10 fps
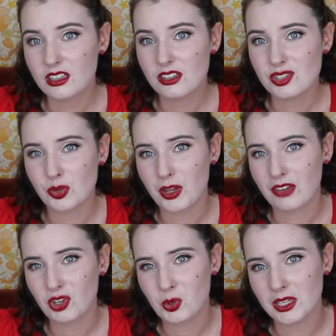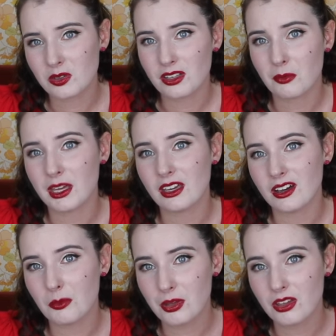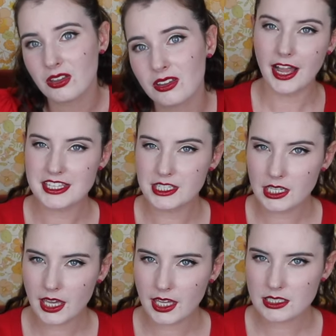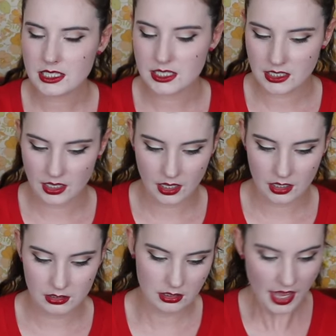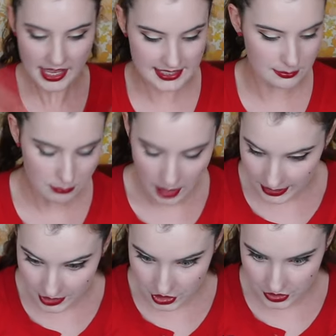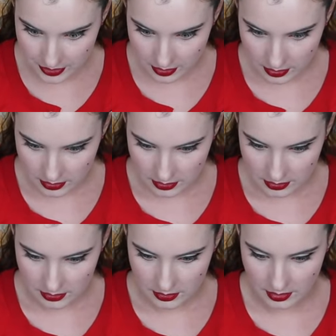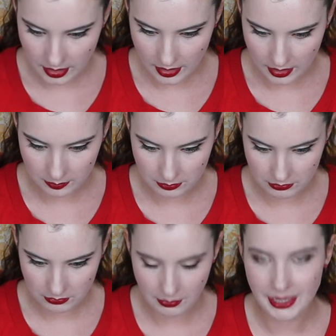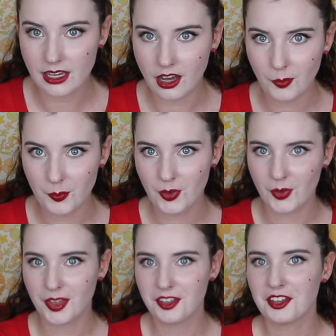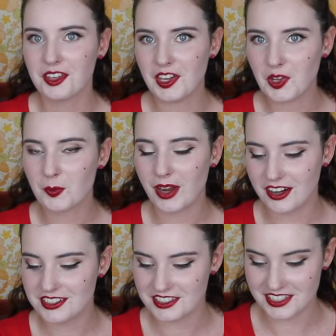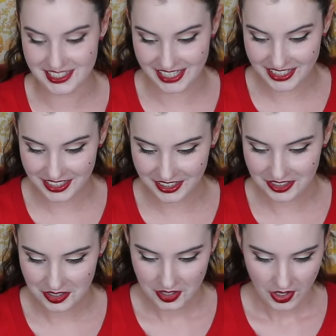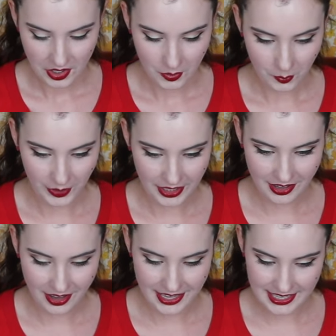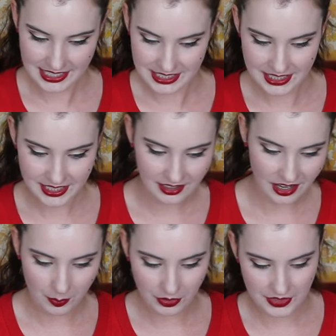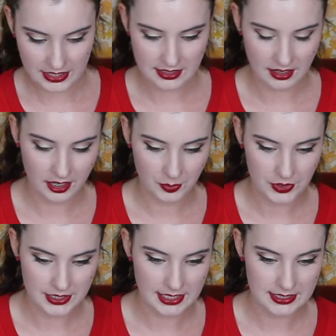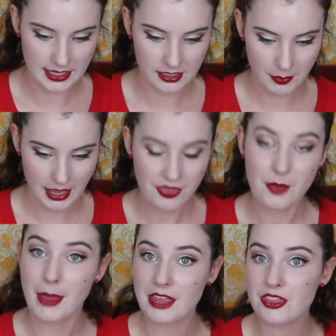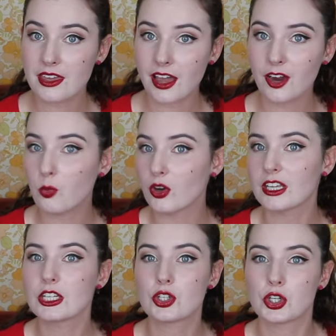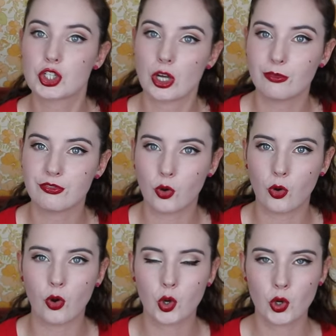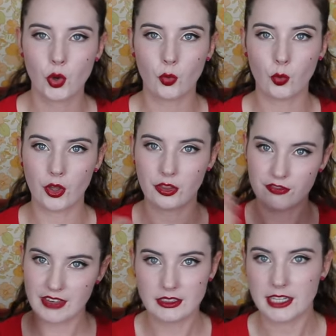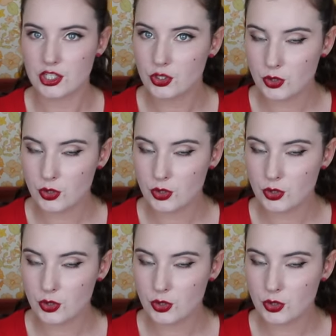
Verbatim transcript: Shall we have a quick look at makeup? I didn't get as much makeup in comparison to skincare, but I did get a couple of things that I was excited about. The main thing I wanted to shop for were the foundation